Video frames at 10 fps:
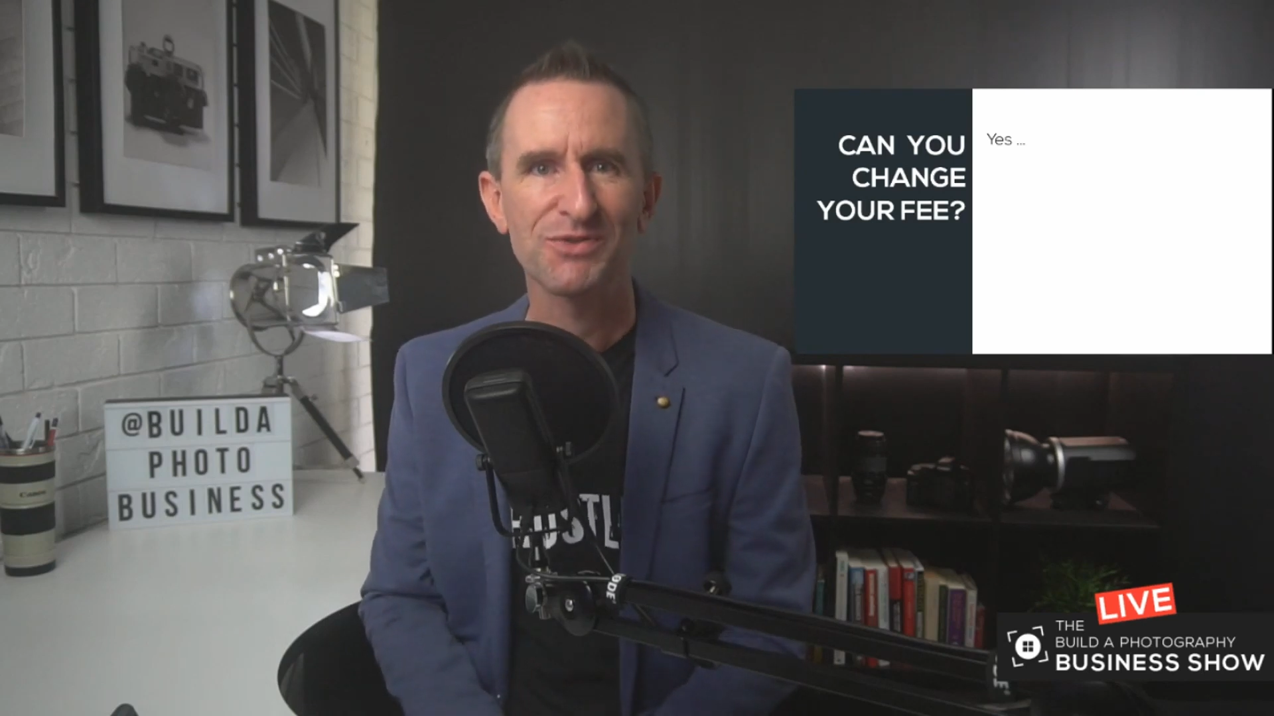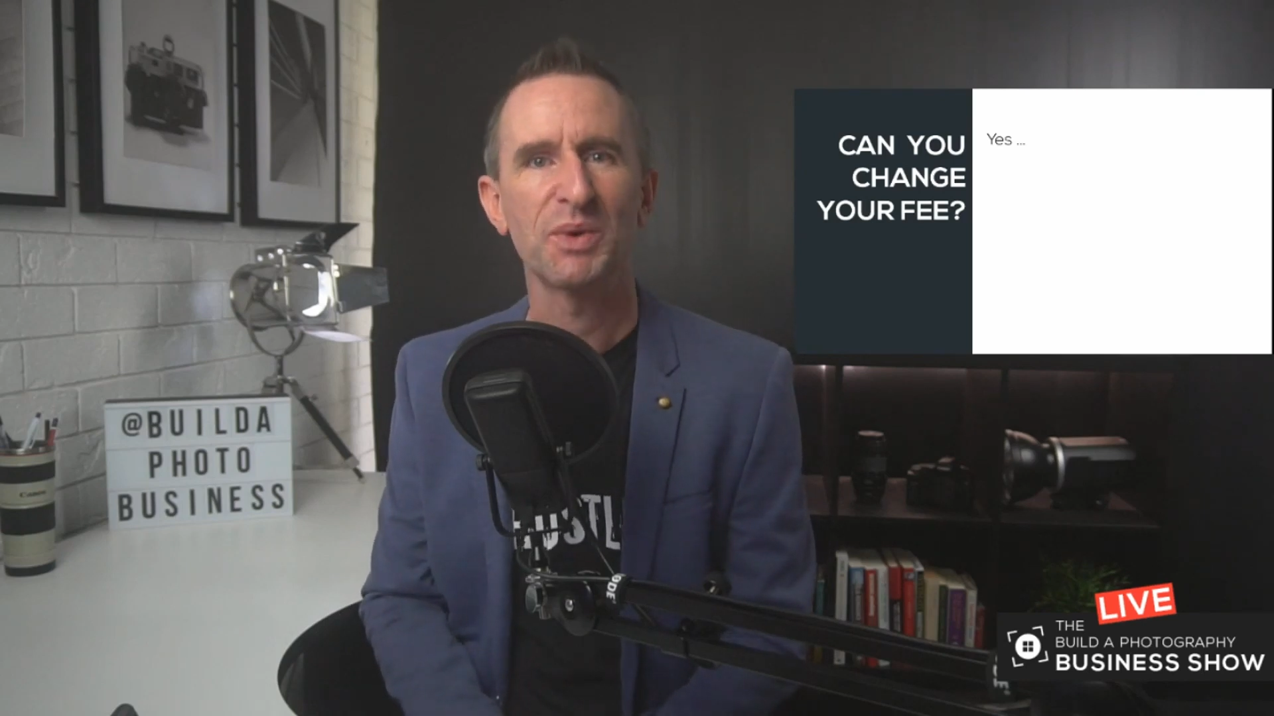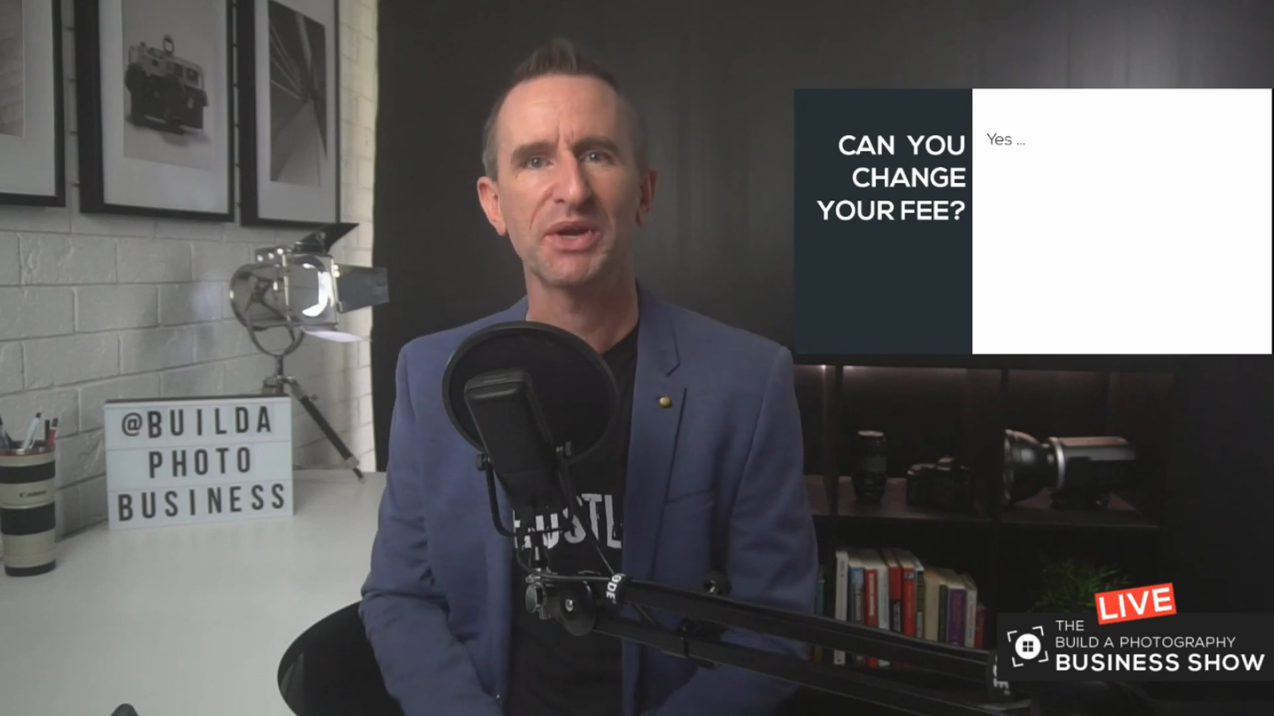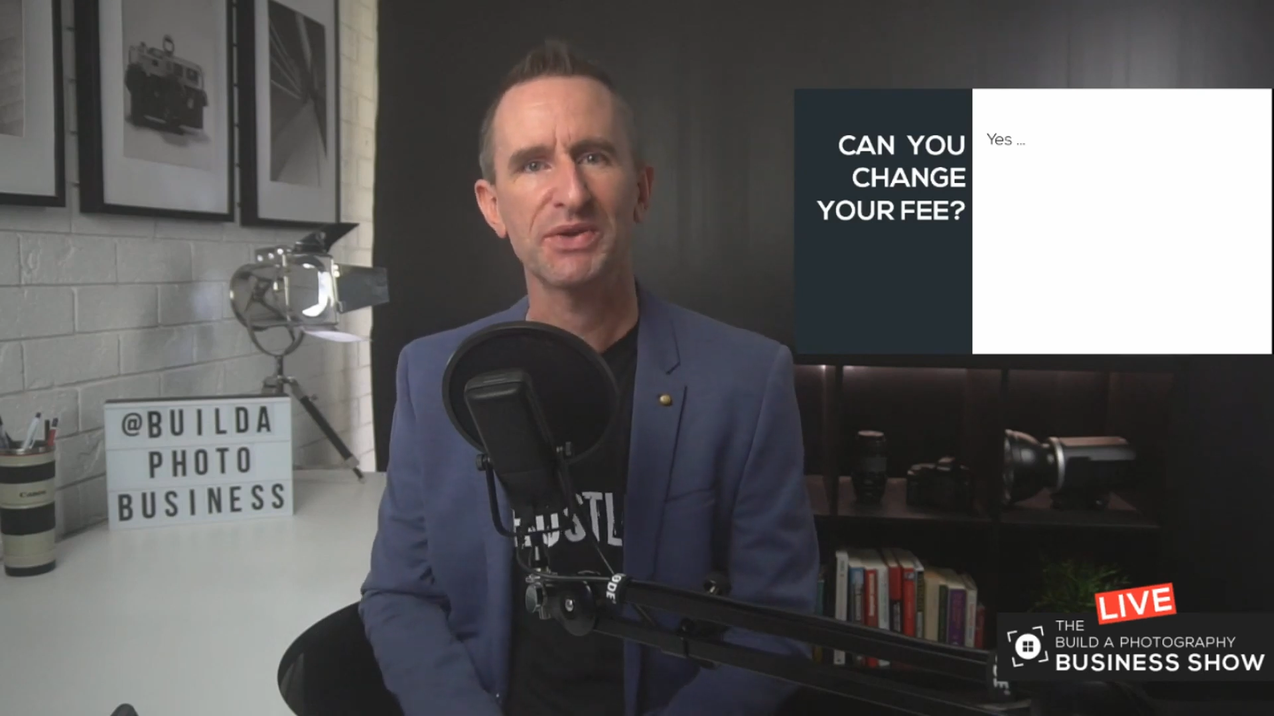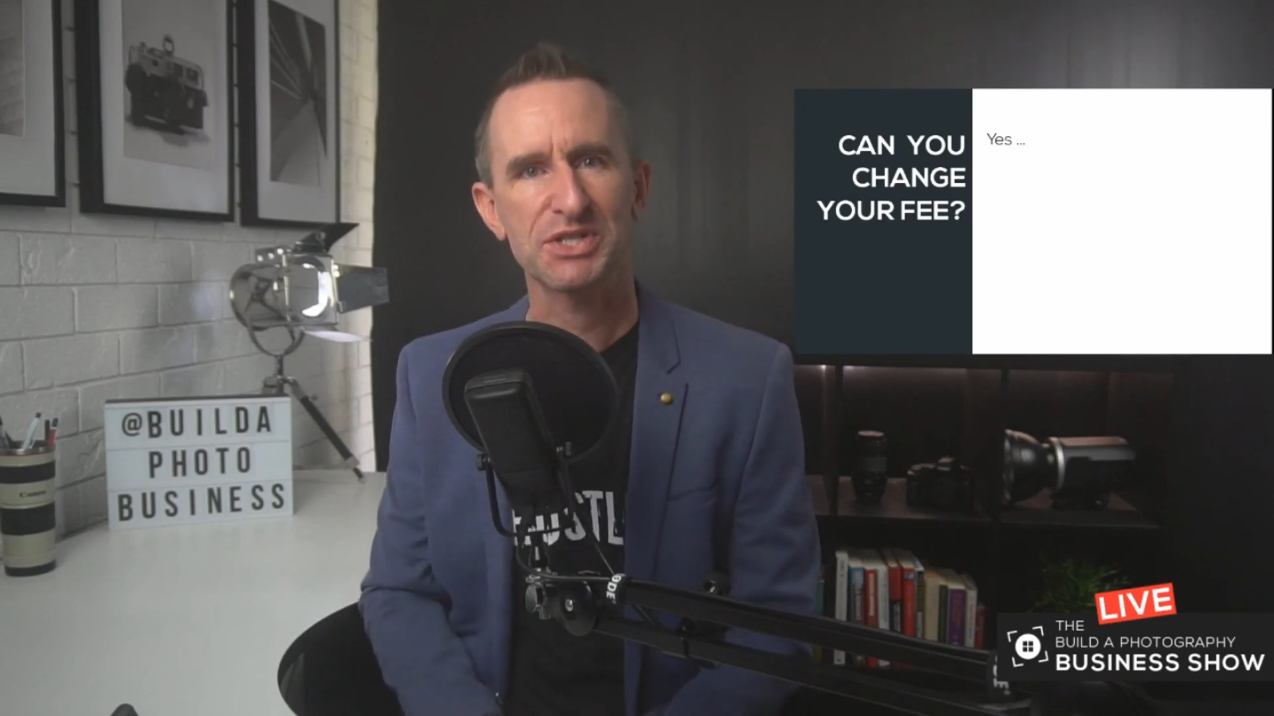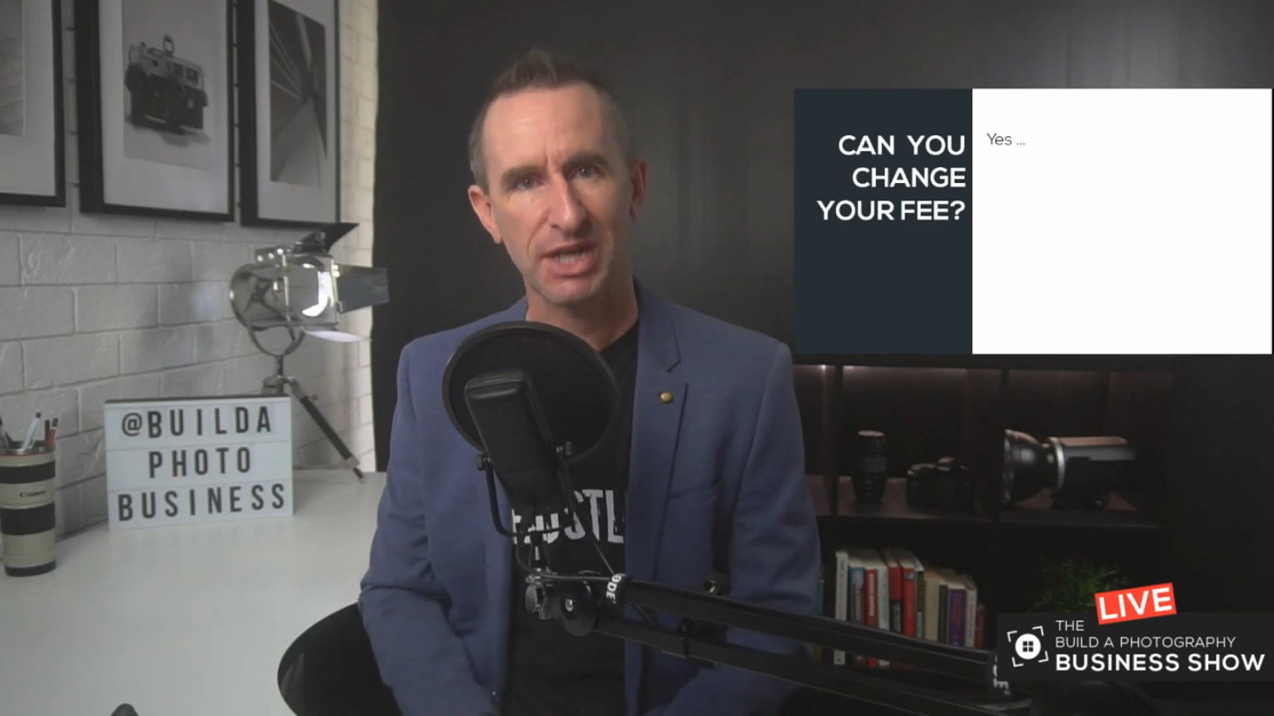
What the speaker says: of what you're